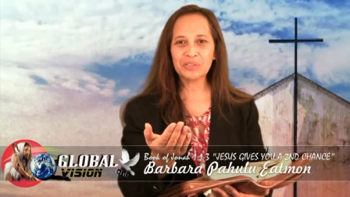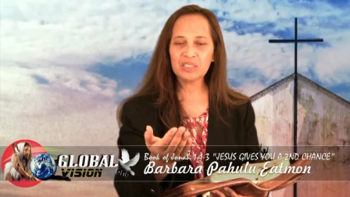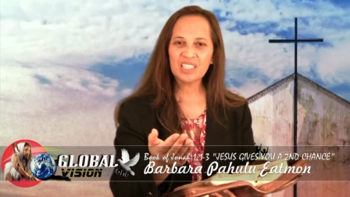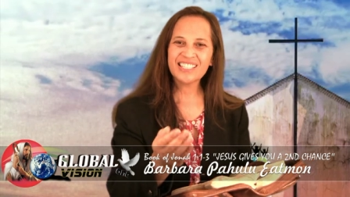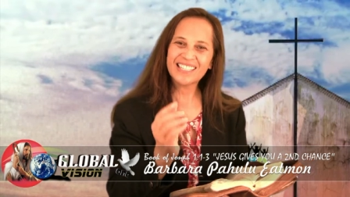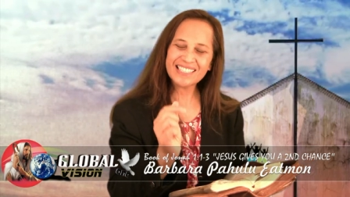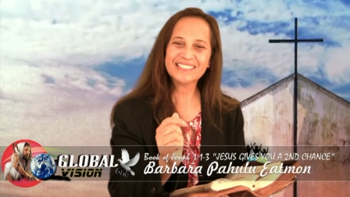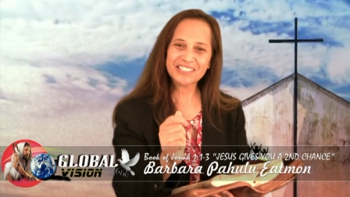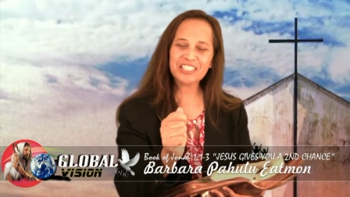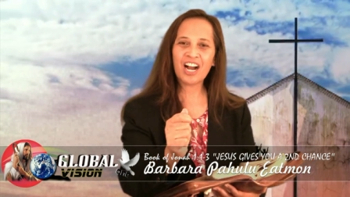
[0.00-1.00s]
you.
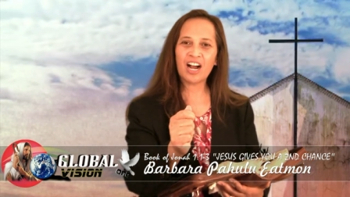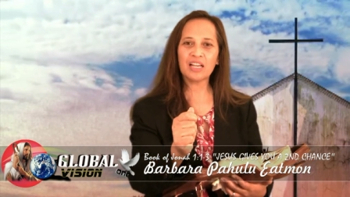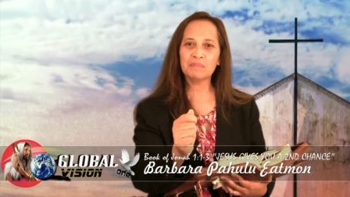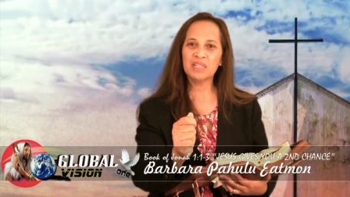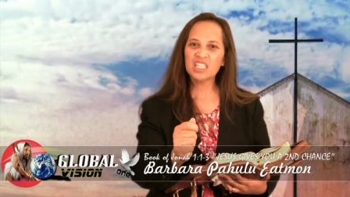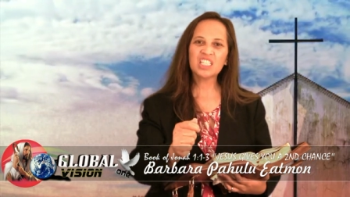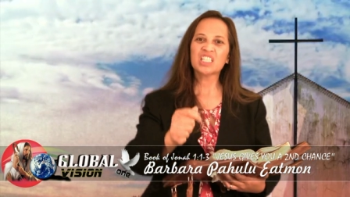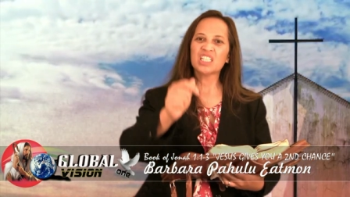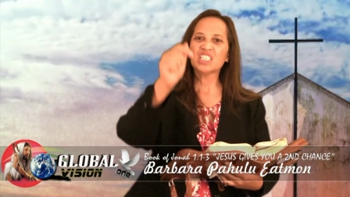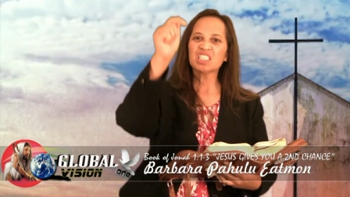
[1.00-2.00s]
It's time
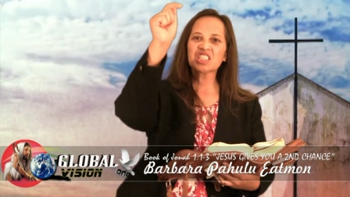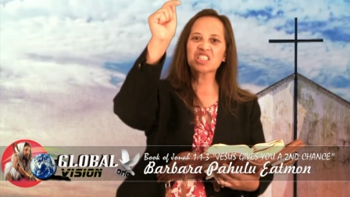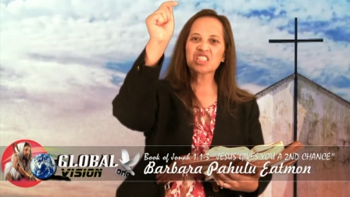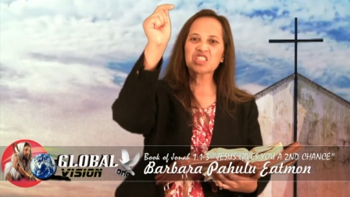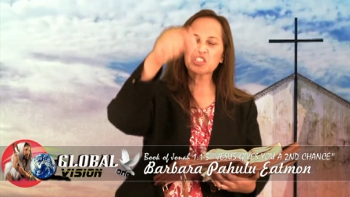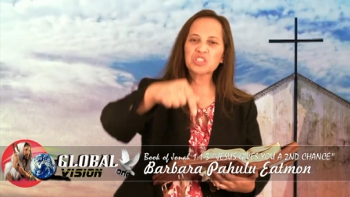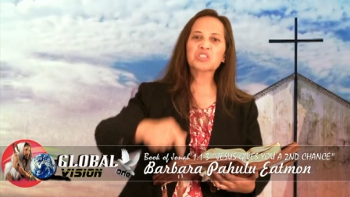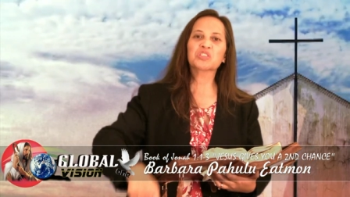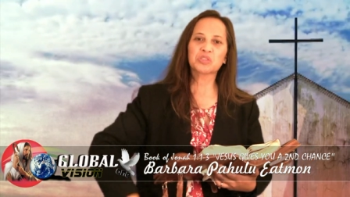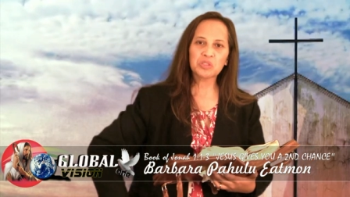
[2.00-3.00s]

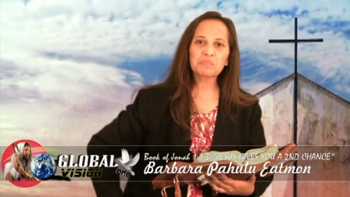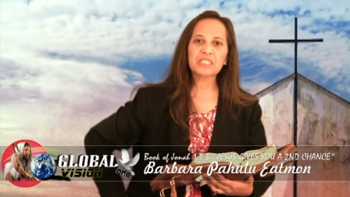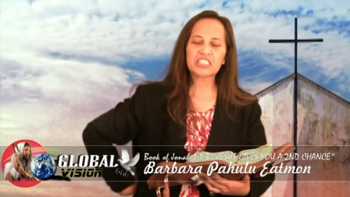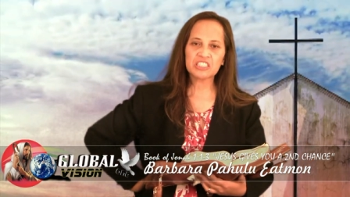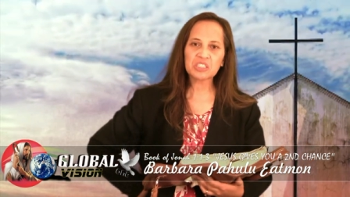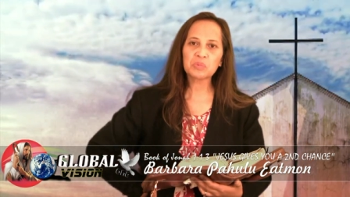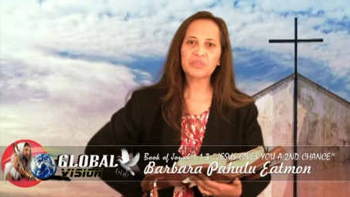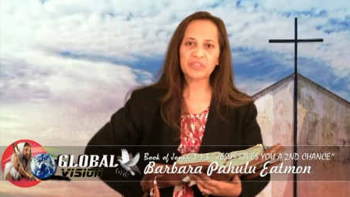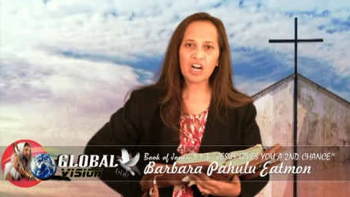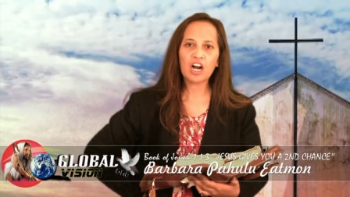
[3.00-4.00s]
to do business
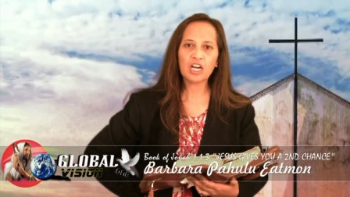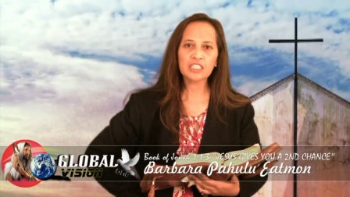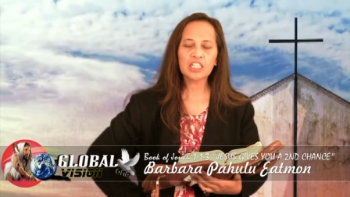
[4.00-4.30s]
with God.